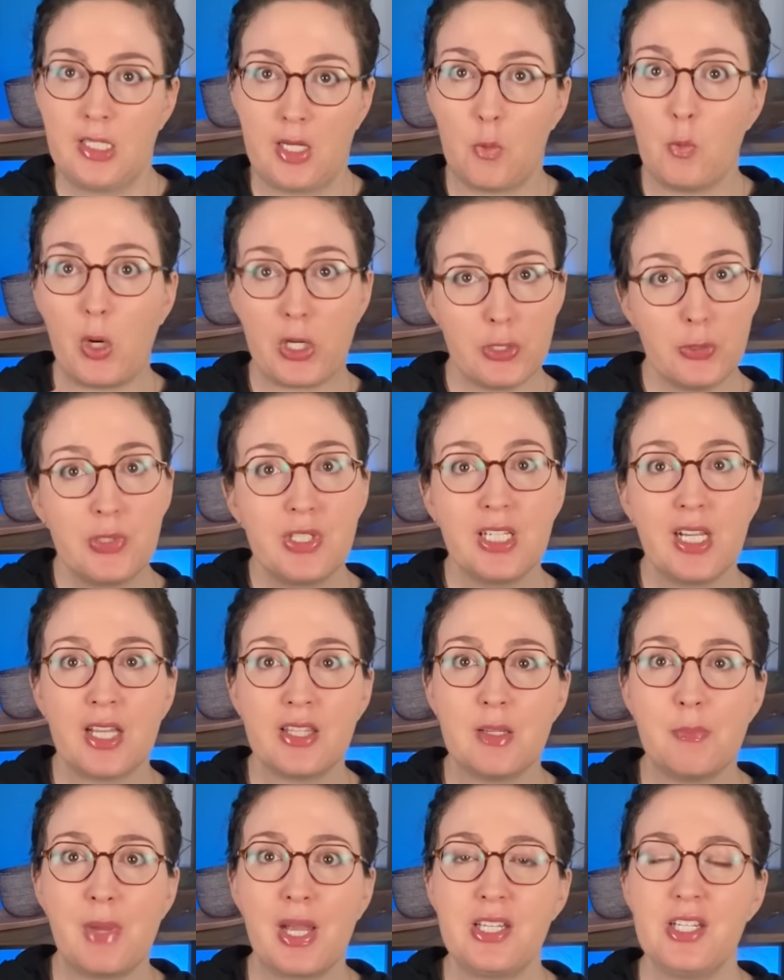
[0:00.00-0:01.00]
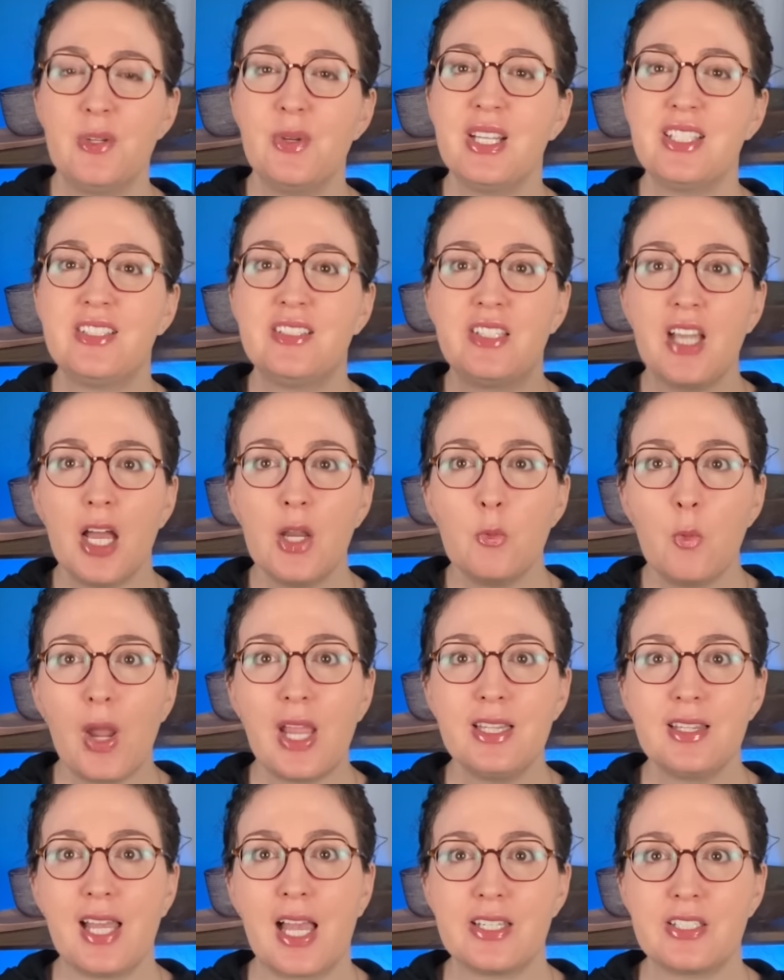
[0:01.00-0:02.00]
you know, what you see on the menu. It's done
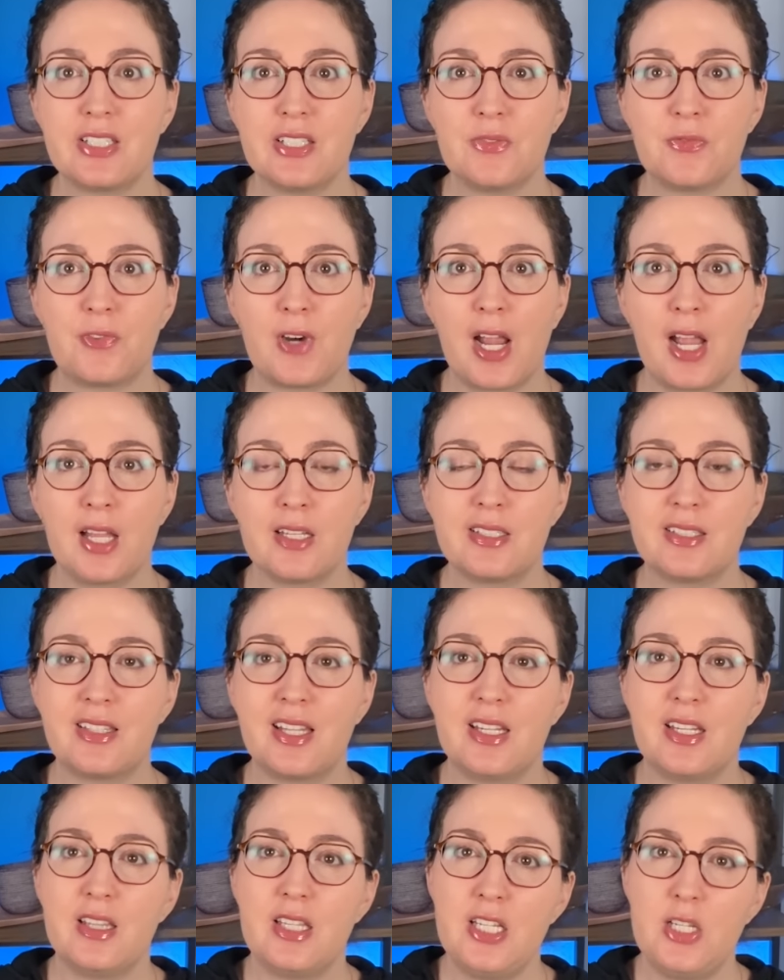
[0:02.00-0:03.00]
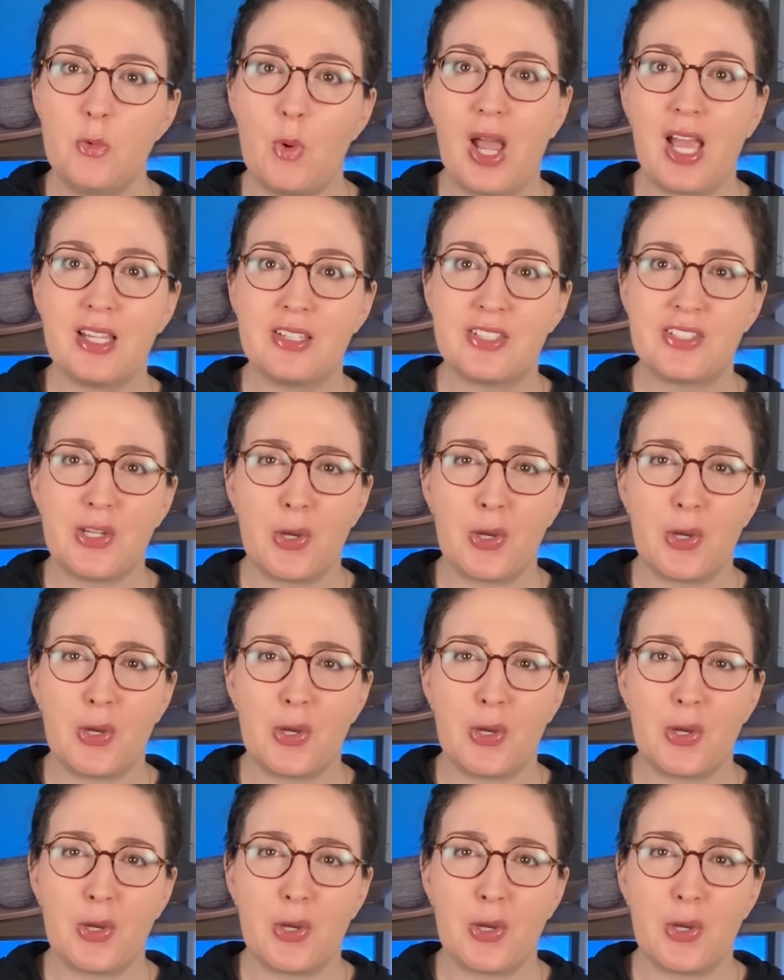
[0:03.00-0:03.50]
way less in France than in the US.